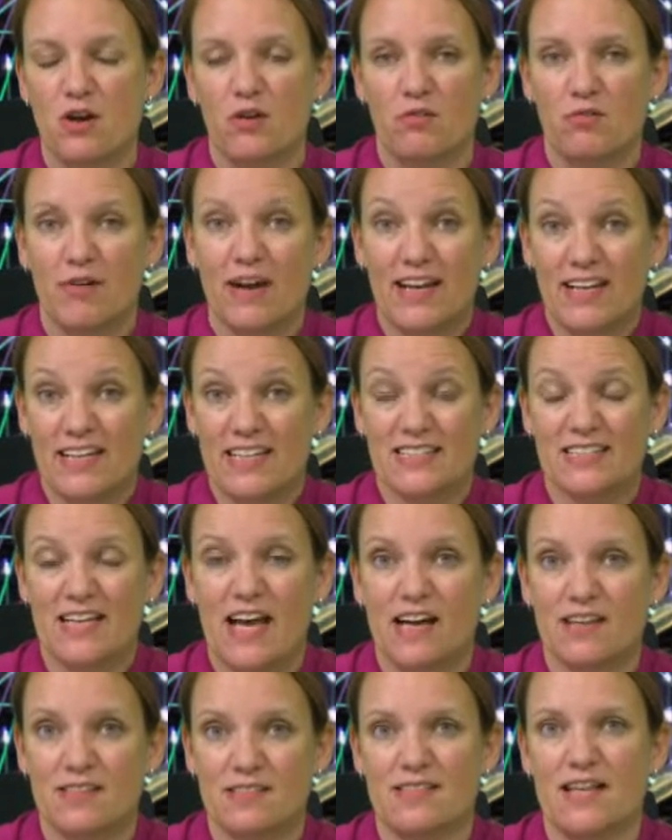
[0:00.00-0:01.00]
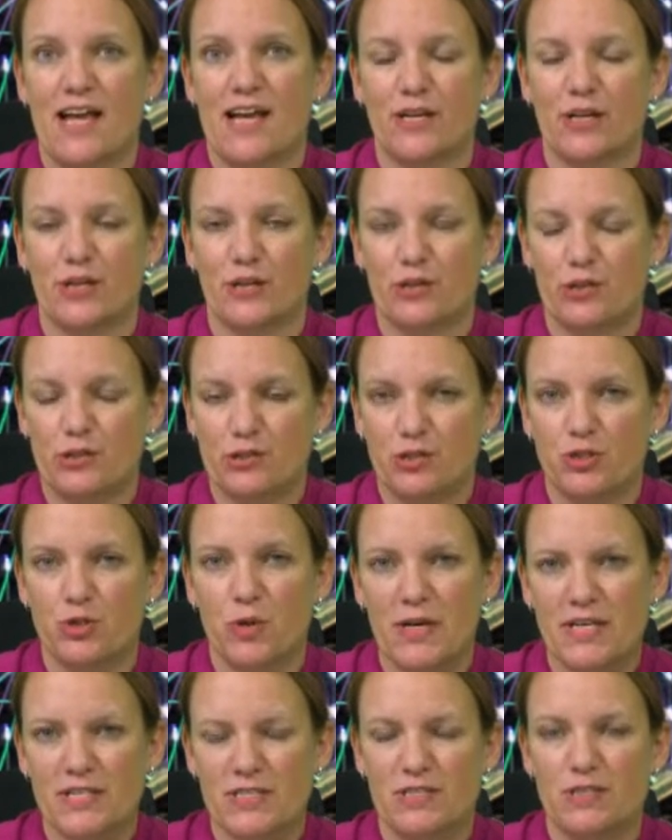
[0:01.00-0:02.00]
really sounds like a good
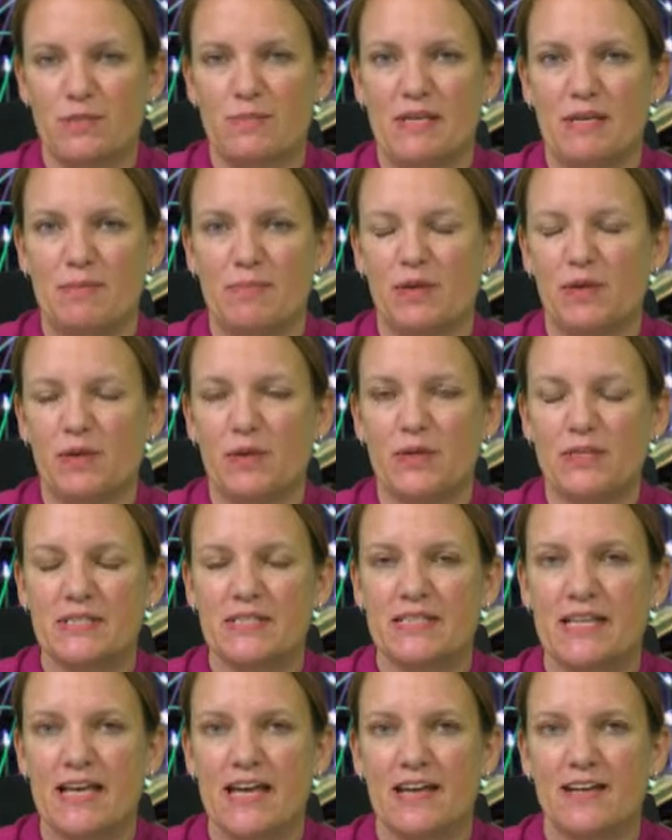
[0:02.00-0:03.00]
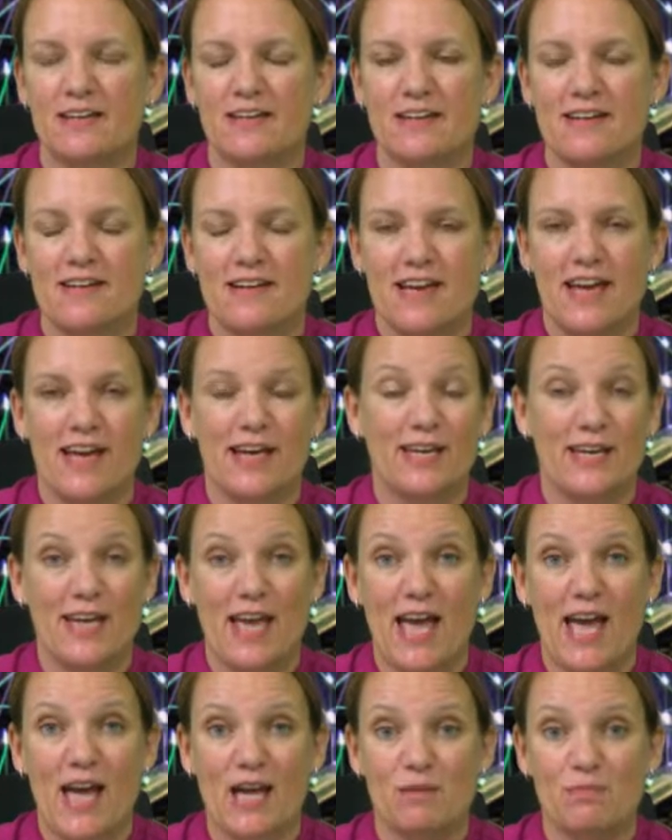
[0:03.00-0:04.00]
choice to me, because then it
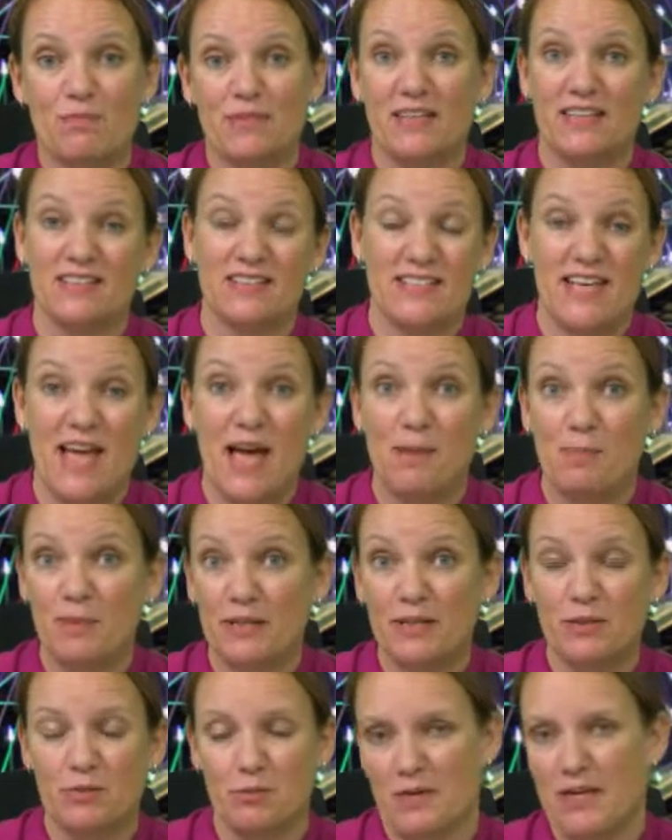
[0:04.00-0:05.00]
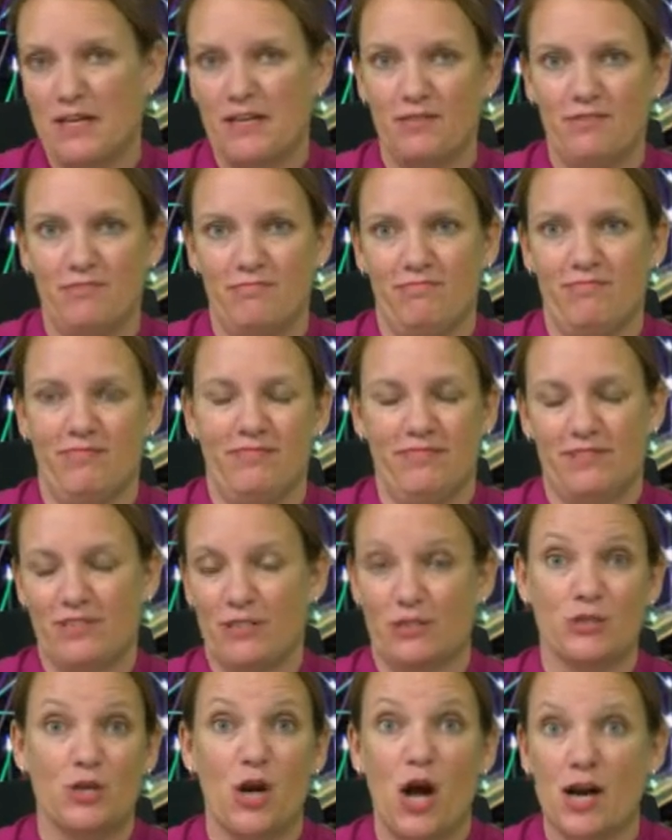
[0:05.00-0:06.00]
can be a tablet when
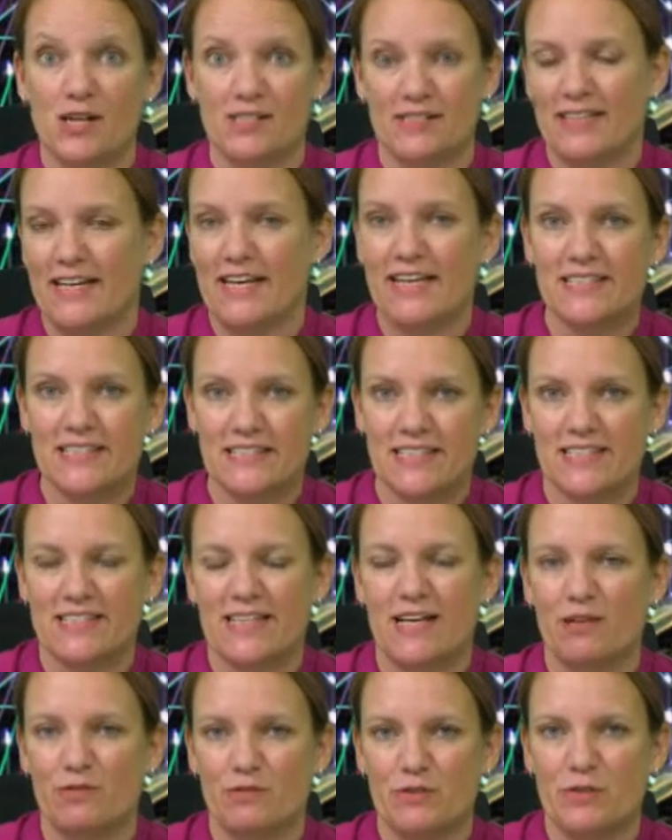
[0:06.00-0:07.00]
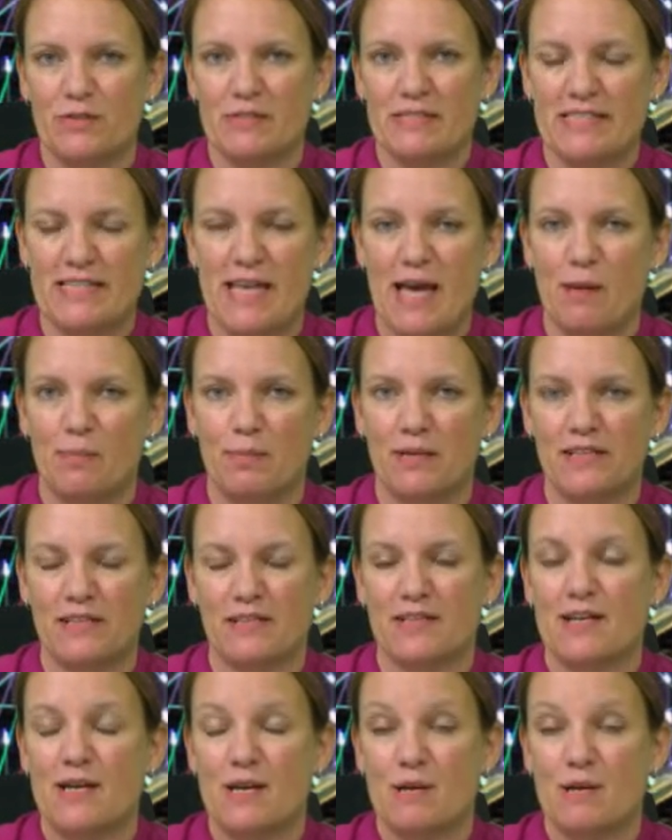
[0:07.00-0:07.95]
the task lends itself to a tablet,